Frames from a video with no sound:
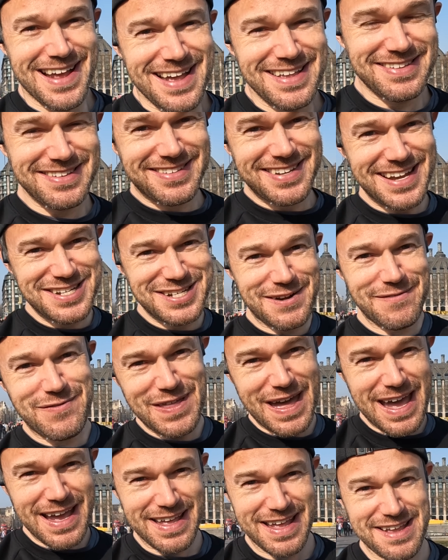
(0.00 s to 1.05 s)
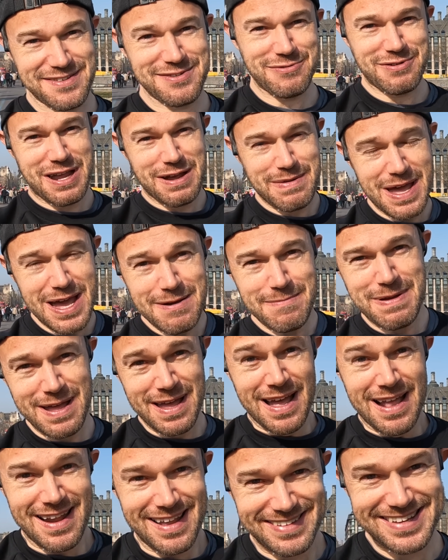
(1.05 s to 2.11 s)
So stay tuned for that, it's all coming up.
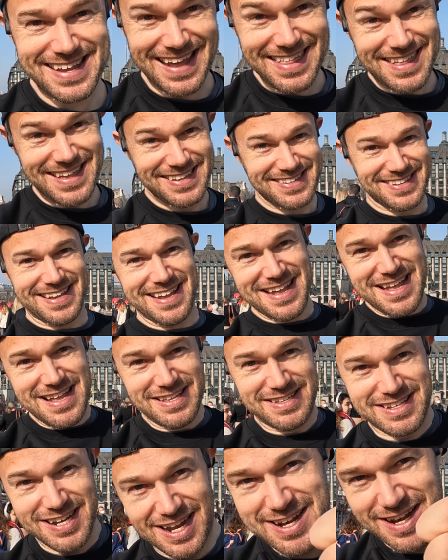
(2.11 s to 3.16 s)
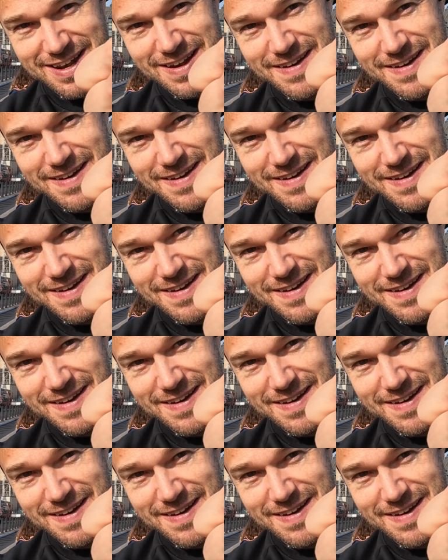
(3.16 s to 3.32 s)
Let's get this done.